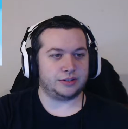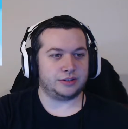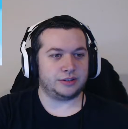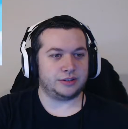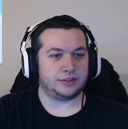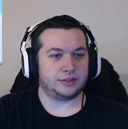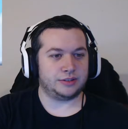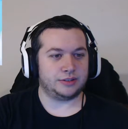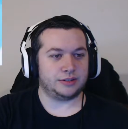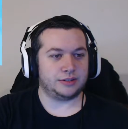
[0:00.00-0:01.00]

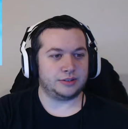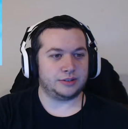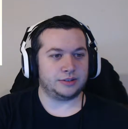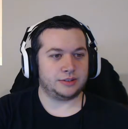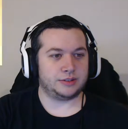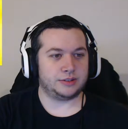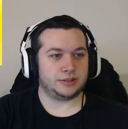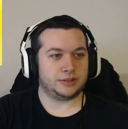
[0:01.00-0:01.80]
Nobody speaks.